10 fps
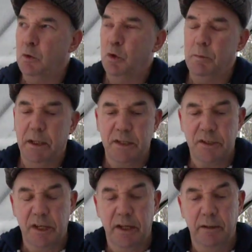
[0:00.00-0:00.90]
October
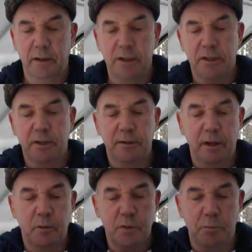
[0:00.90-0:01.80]
last year, and
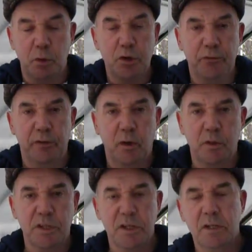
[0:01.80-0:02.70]
it was a bunch of
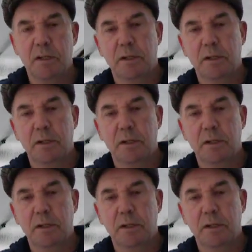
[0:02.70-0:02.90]
flowers.